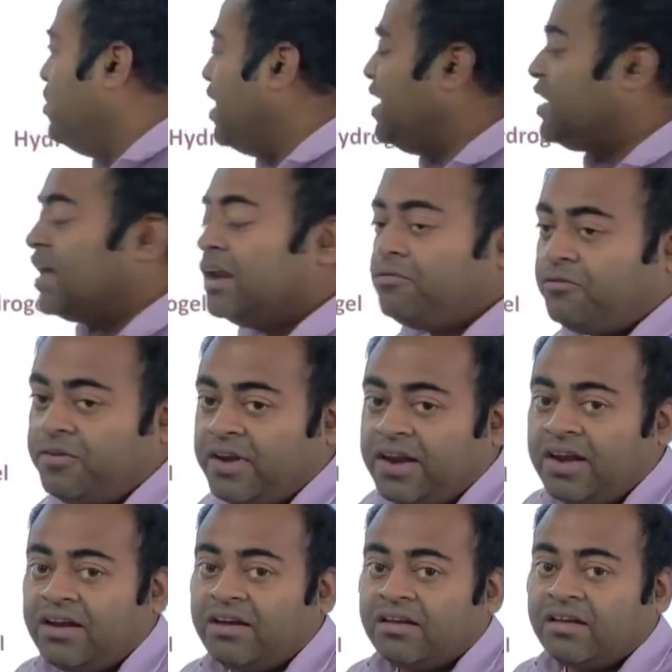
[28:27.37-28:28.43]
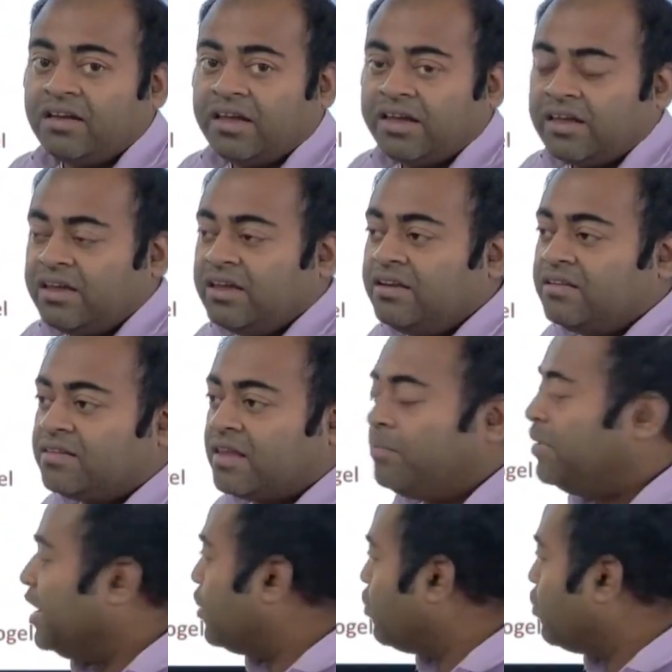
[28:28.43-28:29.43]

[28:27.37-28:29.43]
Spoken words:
medical field, in some